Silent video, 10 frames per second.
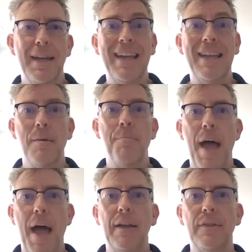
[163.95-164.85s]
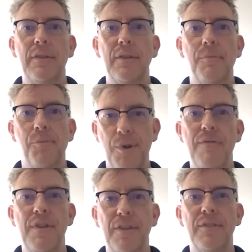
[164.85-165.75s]
in the past
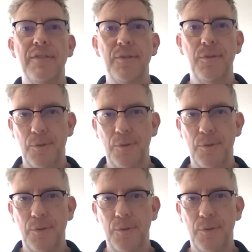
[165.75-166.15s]
previous